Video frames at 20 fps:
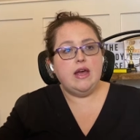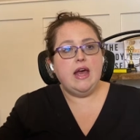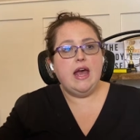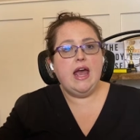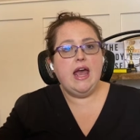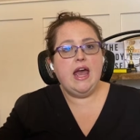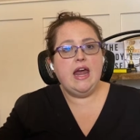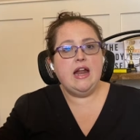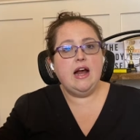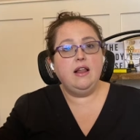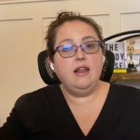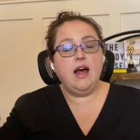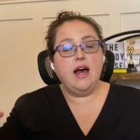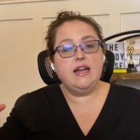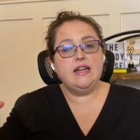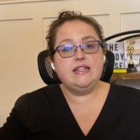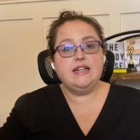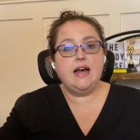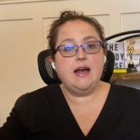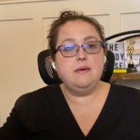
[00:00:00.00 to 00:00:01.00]
And a
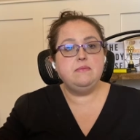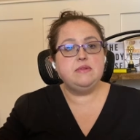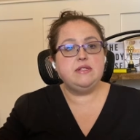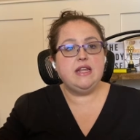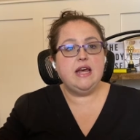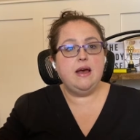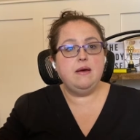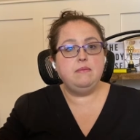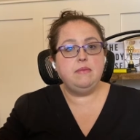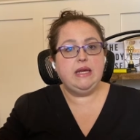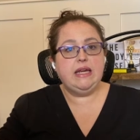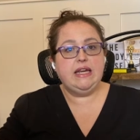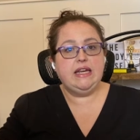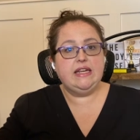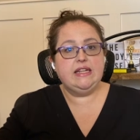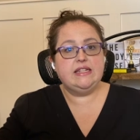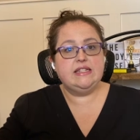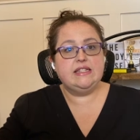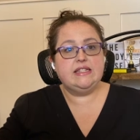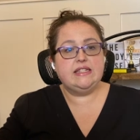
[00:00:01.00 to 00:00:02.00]
lot of times that
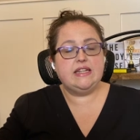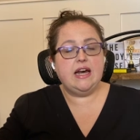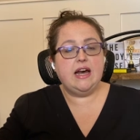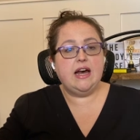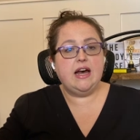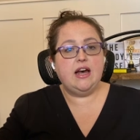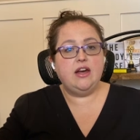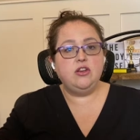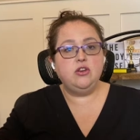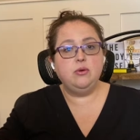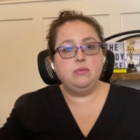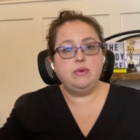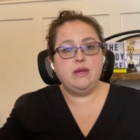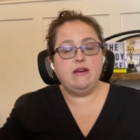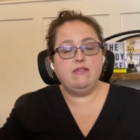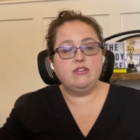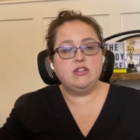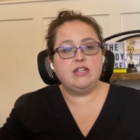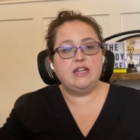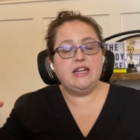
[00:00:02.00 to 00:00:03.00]
means uh, you'll be
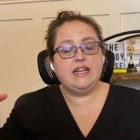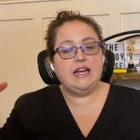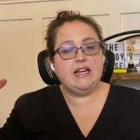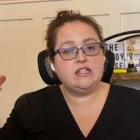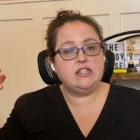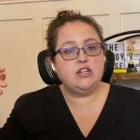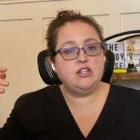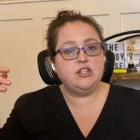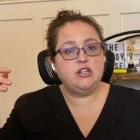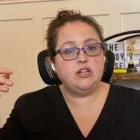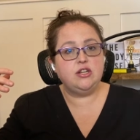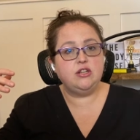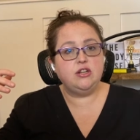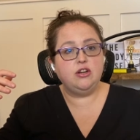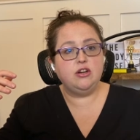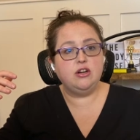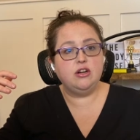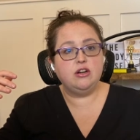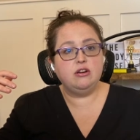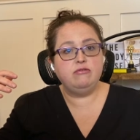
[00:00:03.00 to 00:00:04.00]
able to connect it to
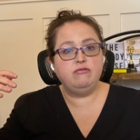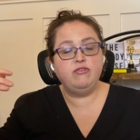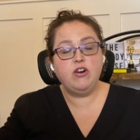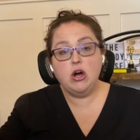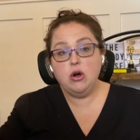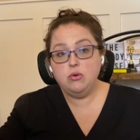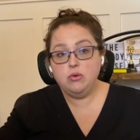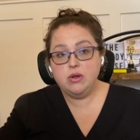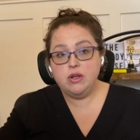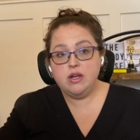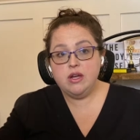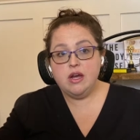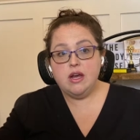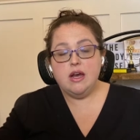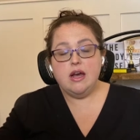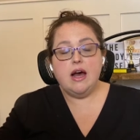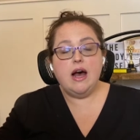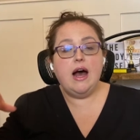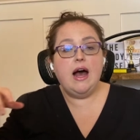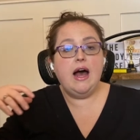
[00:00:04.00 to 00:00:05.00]
your phone
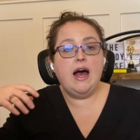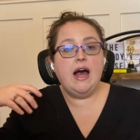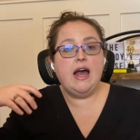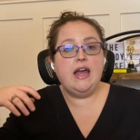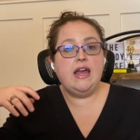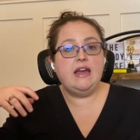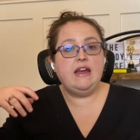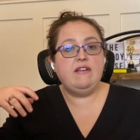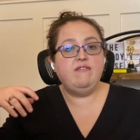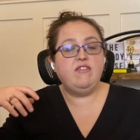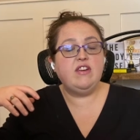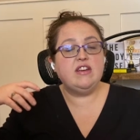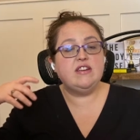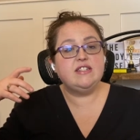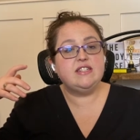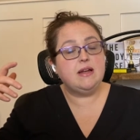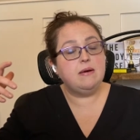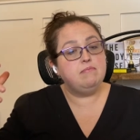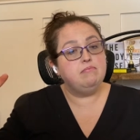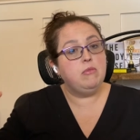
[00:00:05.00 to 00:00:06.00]
uh, via
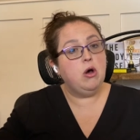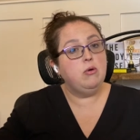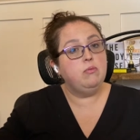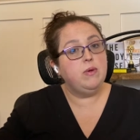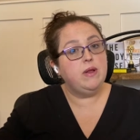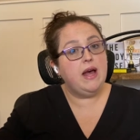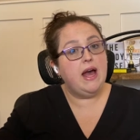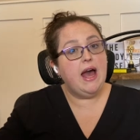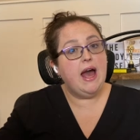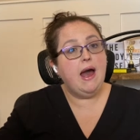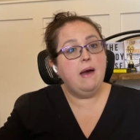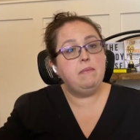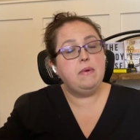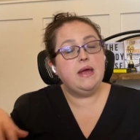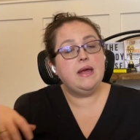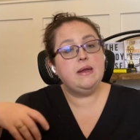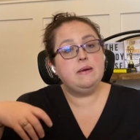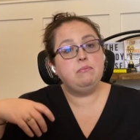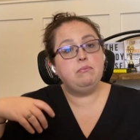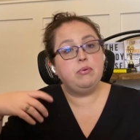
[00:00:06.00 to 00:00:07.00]
some mobile app
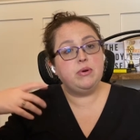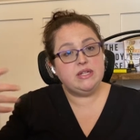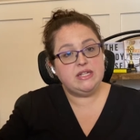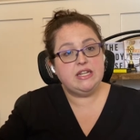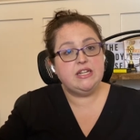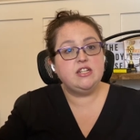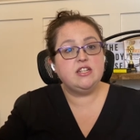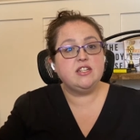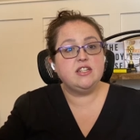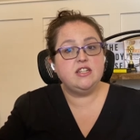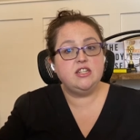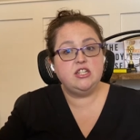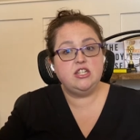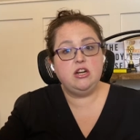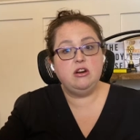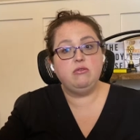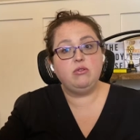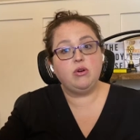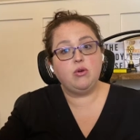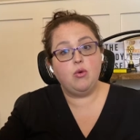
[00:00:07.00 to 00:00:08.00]
and potentially
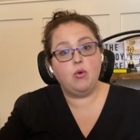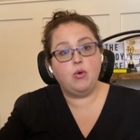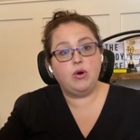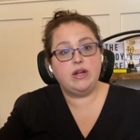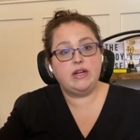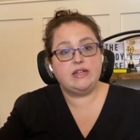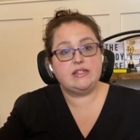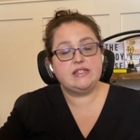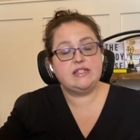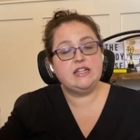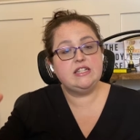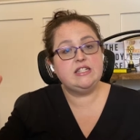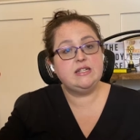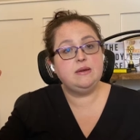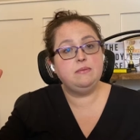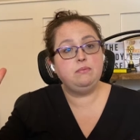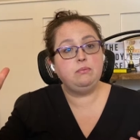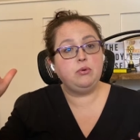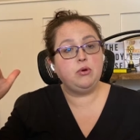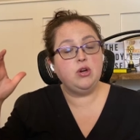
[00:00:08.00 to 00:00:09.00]
share recordings. That's
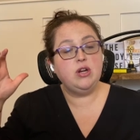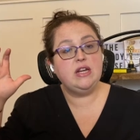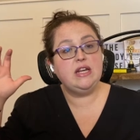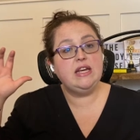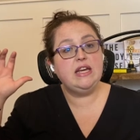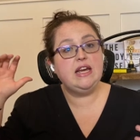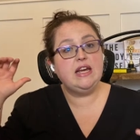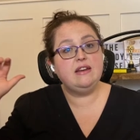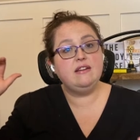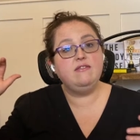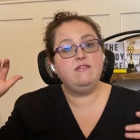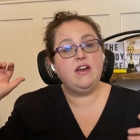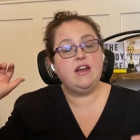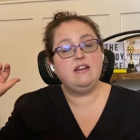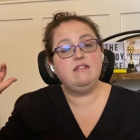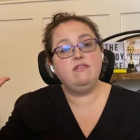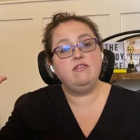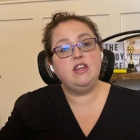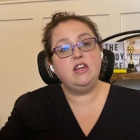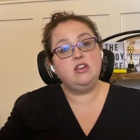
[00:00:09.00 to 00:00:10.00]
a pretty
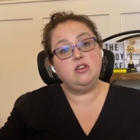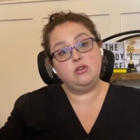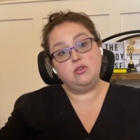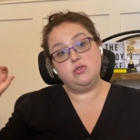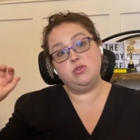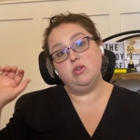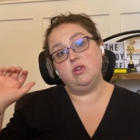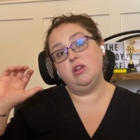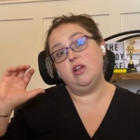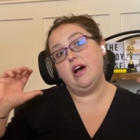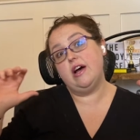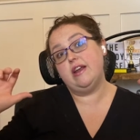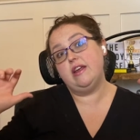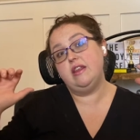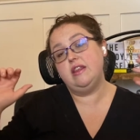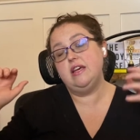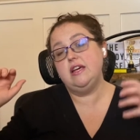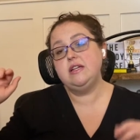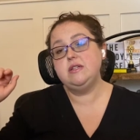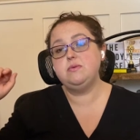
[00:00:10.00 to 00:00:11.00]
innovative thing. You can do a lot of
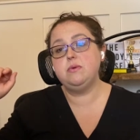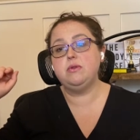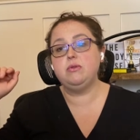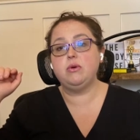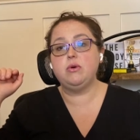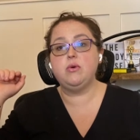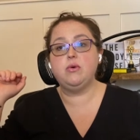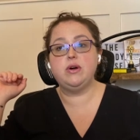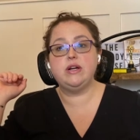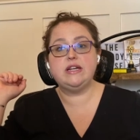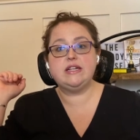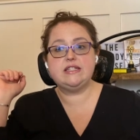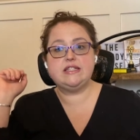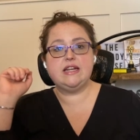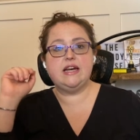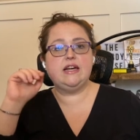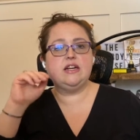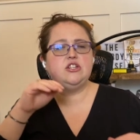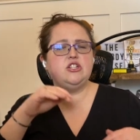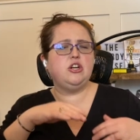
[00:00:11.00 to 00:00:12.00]
things with recordings,
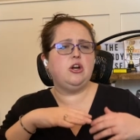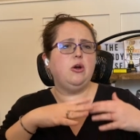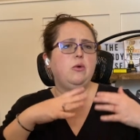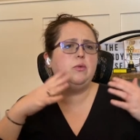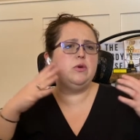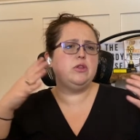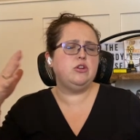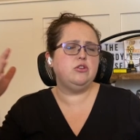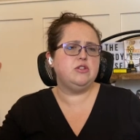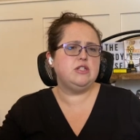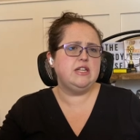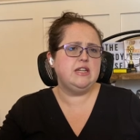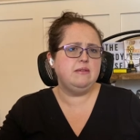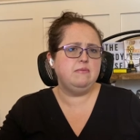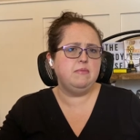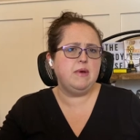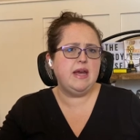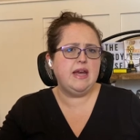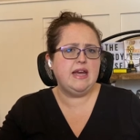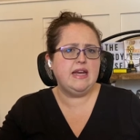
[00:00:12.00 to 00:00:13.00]
like share it with your
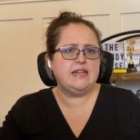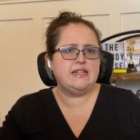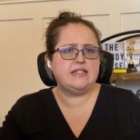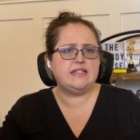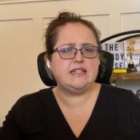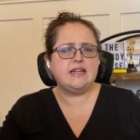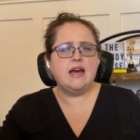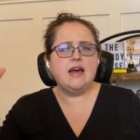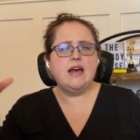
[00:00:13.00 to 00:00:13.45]
teammates,